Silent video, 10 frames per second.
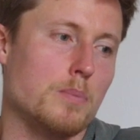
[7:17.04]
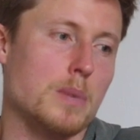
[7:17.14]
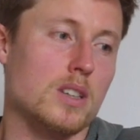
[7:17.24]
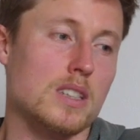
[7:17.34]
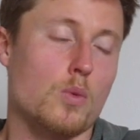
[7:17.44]

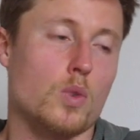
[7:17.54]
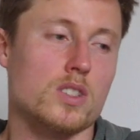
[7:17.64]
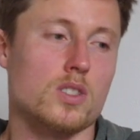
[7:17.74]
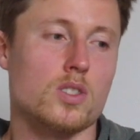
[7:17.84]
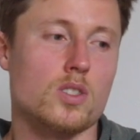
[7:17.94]
because I
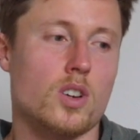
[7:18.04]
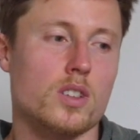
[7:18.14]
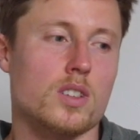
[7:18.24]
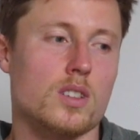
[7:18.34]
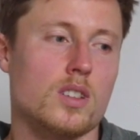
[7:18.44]
was
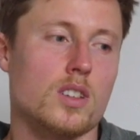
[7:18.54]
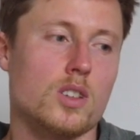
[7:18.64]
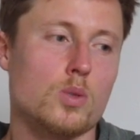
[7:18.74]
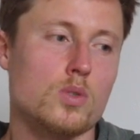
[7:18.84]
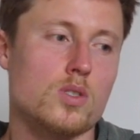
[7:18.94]
not
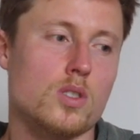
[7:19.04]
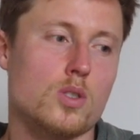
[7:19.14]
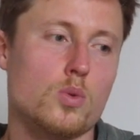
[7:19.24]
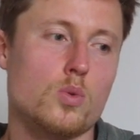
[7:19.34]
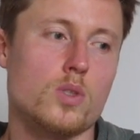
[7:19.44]
used
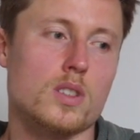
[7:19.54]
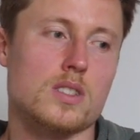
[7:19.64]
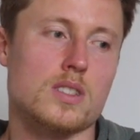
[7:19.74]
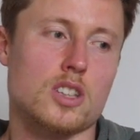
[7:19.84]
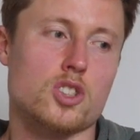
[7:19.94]
to
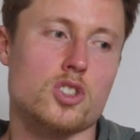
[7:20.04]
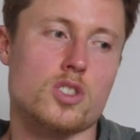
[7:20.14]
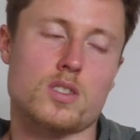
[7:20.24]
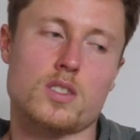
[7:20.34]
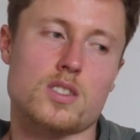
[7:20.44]

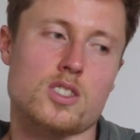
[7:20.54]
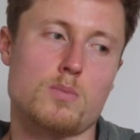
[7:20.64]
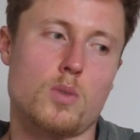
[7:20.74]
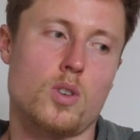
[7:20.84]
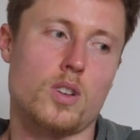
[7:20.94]
such
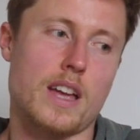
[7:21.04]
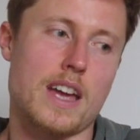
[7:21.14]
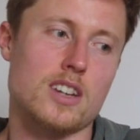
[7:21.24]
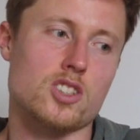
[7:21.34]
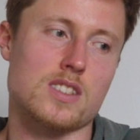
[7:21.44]
small
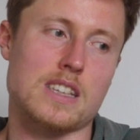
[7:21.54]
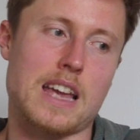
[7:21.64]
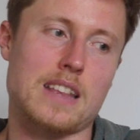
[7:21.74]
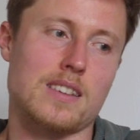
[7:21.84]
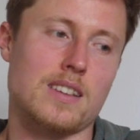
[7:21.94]
edges
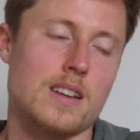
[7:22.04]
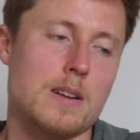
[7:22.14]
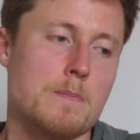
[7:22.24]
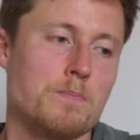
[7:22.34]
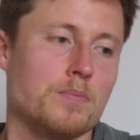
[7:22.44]
yet.
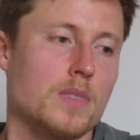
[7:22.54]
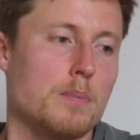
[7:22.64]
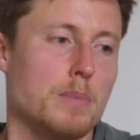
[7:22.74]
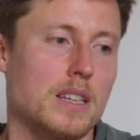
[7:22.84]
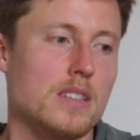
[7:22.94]

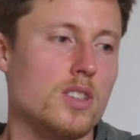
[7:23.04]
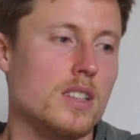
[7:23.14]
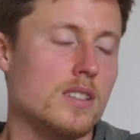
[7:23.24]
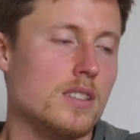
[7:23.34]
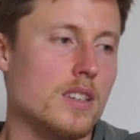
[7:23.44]
But as you
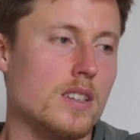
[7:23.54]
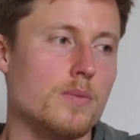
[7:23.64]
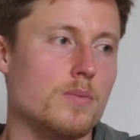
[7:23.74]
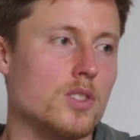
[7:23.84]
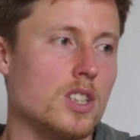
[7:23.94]
can
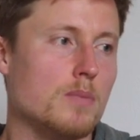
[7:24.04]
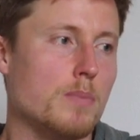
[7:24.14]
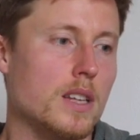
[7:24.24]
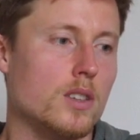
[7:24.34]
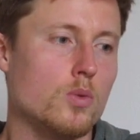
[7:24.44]
see, just
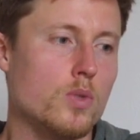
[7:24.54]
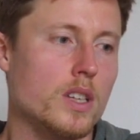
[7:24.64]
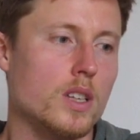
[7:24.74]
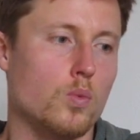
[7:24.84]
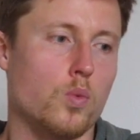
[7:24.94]
by
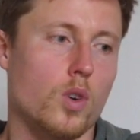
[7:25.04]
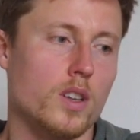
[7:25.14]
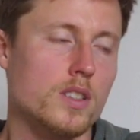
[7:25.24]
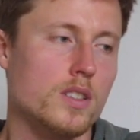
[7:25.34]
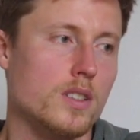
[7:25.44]
doing it
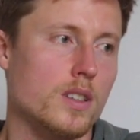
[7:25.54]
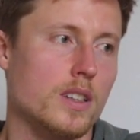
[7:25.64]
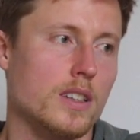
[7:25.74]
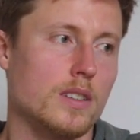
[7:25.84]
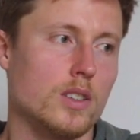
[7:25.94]
once,
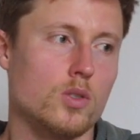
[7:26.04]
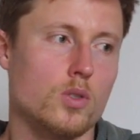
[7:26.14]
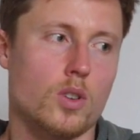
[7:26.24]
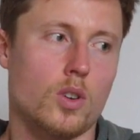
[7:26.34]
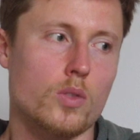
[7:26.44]

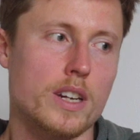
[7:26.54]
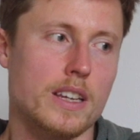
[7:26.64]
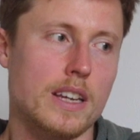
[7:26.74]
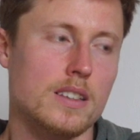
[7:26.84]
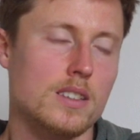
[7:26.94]
you're already
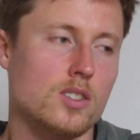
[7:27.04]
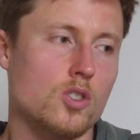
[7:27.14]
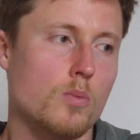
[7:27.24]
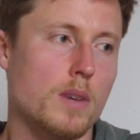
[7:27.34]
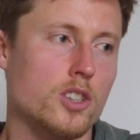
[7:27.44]
getting
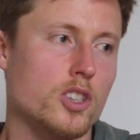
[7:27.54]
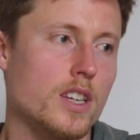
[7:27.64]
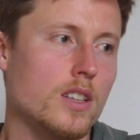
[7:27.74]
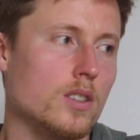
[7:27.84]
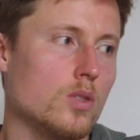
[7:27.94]
so much
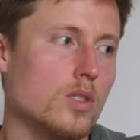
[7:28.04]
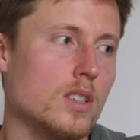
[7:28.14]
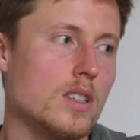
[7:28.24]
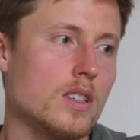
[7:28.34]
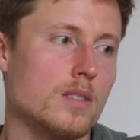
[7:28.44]
into
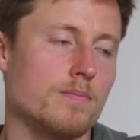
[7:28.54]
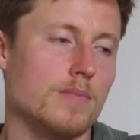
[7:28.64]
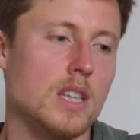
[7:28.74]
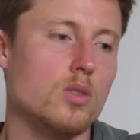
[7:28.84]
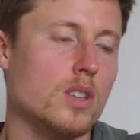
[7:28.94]
the
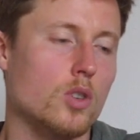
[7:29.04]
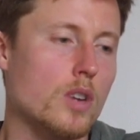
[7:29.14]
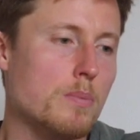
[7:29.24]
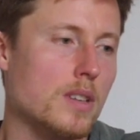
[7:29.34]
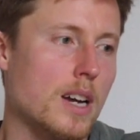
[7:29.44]

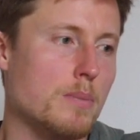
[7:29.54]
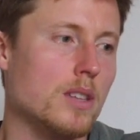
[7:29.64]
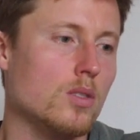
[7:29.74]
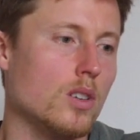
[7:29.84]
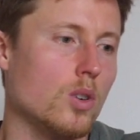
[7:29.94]
grip type,
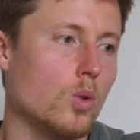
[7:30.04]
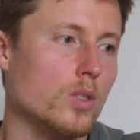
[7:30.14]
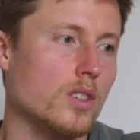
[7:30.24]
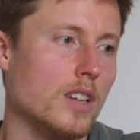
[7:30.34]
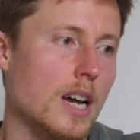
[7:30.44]
into the
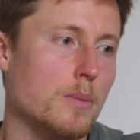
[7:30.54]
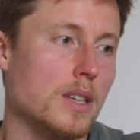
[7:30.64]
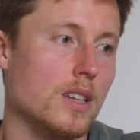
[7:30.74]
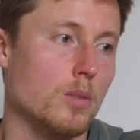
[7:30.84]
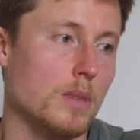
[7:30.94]
hold type,
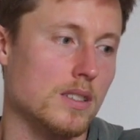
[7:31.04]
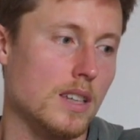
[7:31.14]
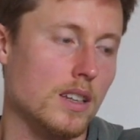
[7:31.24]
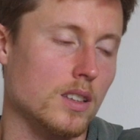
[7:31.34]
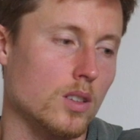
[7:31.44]
that on my
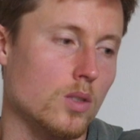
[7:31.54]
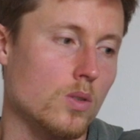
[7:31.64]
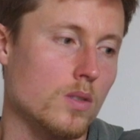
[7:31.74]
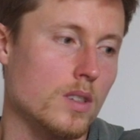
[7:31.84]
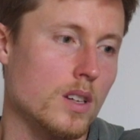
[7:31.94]
second
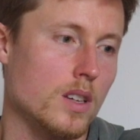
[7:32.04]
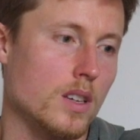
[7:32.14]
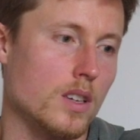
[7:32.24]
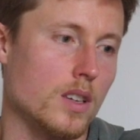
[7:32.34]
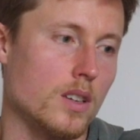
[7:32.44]
go
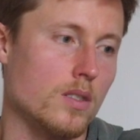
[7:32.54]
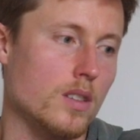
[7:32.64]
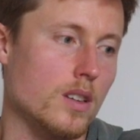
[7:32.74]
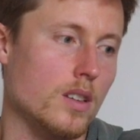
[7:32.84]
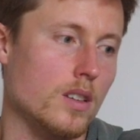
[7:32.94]
here,